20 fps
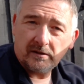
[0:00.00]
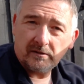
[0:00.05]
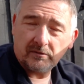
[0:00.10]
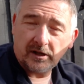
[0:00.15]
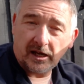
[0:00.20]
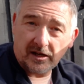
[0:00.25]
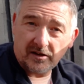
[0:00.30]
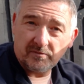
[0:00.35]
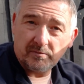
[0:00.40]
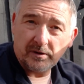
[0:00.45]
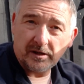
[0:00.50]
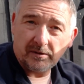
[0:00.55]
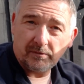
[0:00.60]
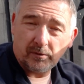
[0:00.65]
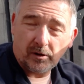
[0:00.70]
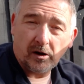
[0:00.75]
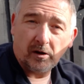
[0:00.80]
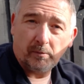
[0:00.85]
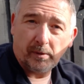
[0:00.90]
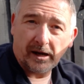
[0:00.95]
gave me a
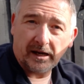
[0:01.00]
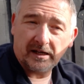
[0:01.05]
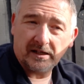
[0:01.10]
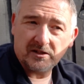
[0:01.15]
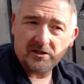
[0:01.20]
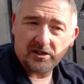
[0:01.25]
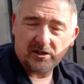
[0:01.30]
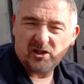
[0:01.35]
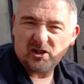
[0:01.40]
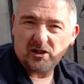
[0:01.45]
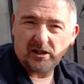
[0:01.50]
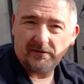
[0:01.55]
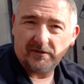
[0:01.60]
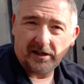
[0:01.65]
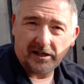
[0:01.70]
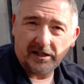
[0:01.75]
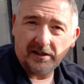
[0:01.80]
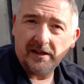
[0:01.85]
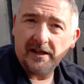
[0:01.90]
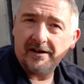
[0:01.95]
while back and said just leave
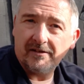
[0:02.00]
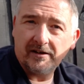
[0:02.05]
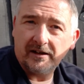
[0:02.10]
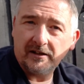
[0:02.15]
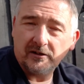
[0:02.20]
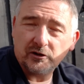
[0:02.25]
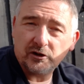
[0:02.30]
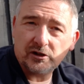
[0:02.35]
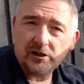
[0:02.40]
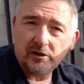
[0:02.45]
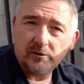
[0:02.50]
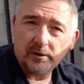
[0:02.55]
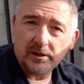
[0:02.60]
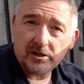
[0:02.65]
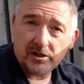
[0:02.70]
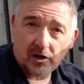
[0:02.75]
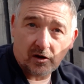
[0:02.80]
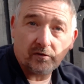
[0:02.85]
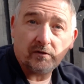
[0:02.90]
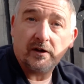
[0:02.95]
that in there and it'll just deal with
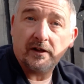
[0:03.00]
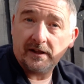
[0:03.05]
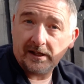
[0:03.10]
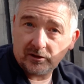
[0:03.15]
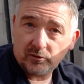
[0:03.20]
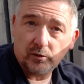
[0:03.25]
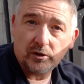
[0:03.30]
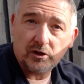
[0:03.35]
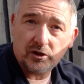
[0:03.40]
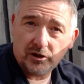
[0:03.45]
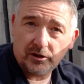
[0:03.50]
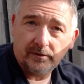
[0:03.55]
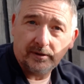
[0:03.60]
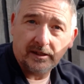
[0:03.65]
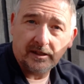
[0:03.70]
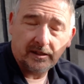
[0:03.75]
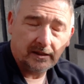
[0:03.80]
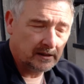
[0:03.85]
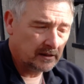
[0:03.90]
itself, and that's what it's doing.